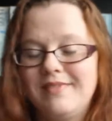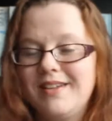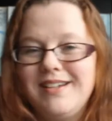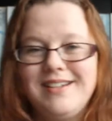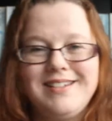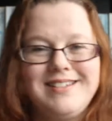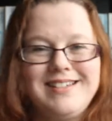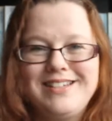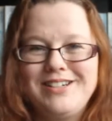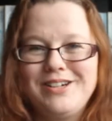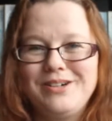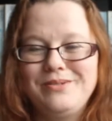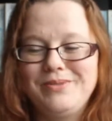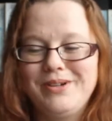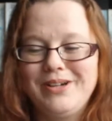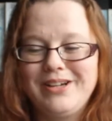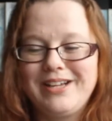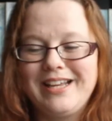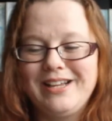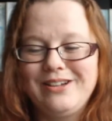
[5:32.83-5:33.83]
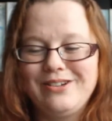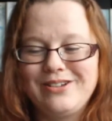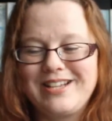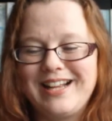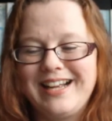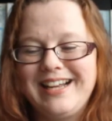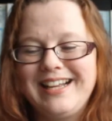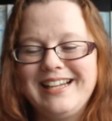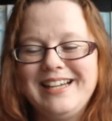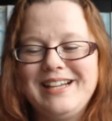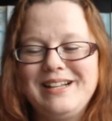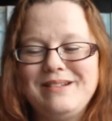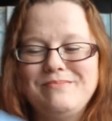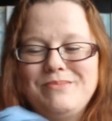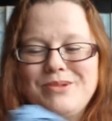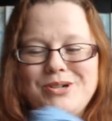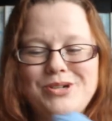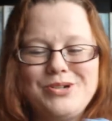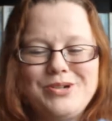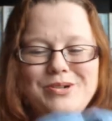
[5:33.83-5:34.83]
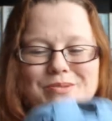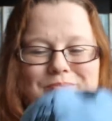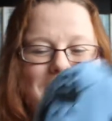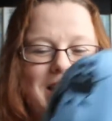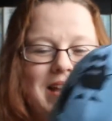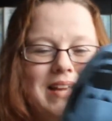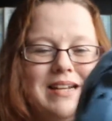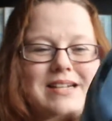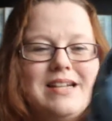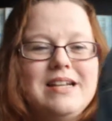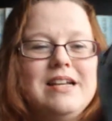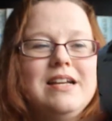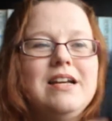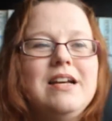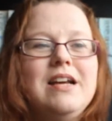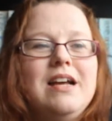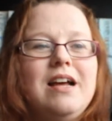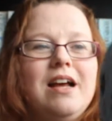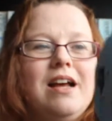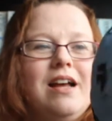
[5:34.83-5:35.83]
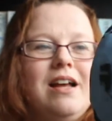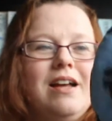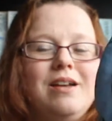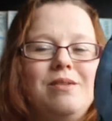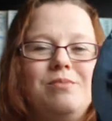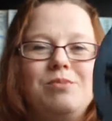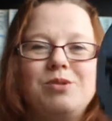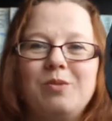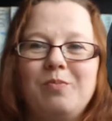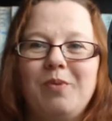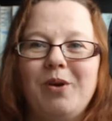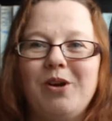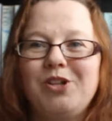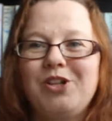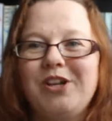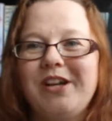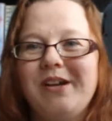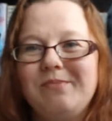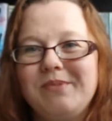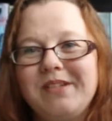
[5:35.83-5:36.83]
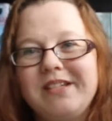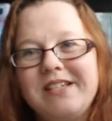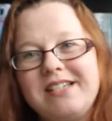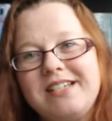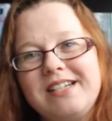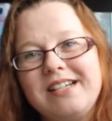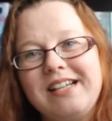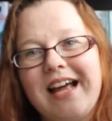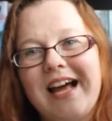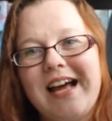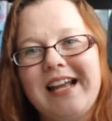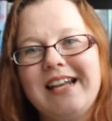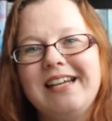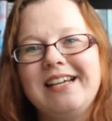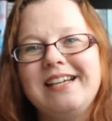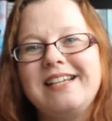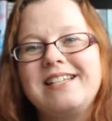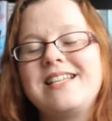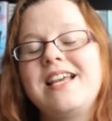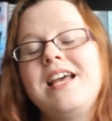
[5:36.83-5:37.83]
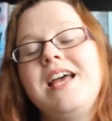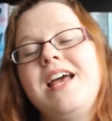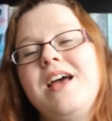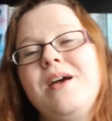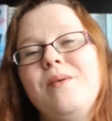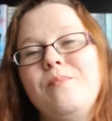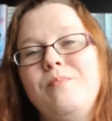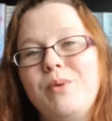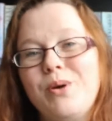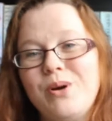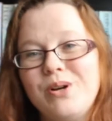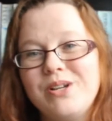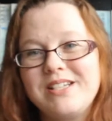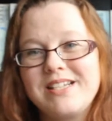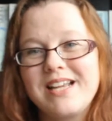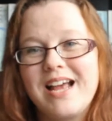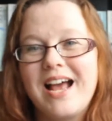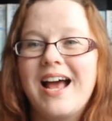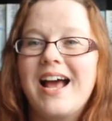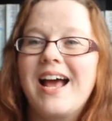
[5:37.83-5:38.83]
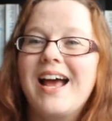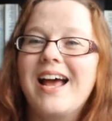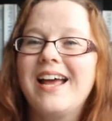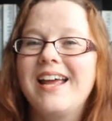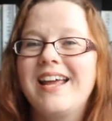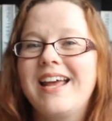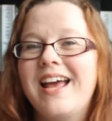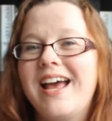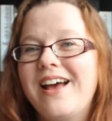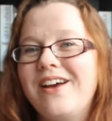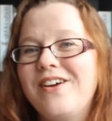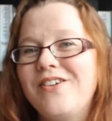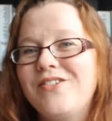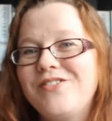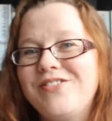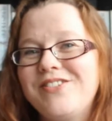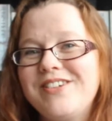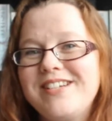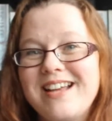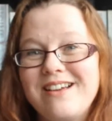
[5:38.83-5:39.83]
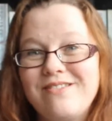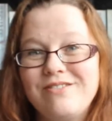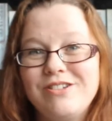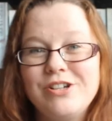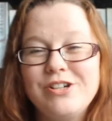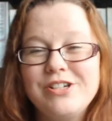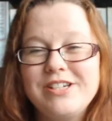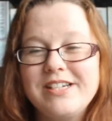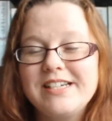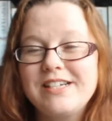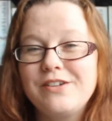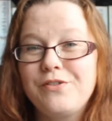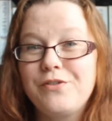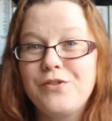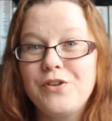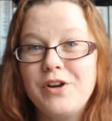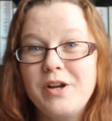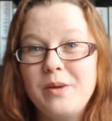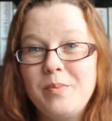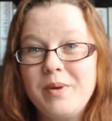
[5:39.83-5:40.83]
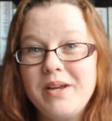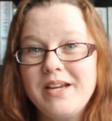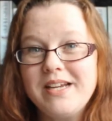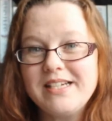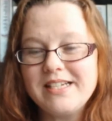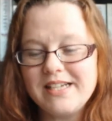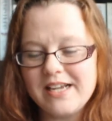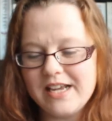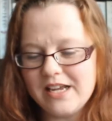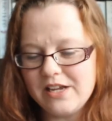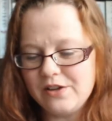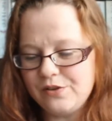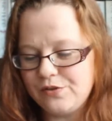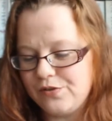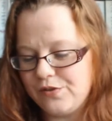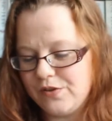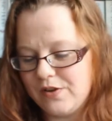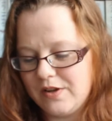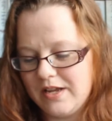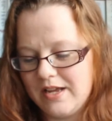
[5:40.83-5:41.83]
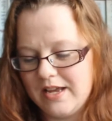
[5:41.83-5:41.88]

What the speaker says: It did not work. It looks like a little mushroom head. So poor James is still hatless, but I have downloaded a free PDF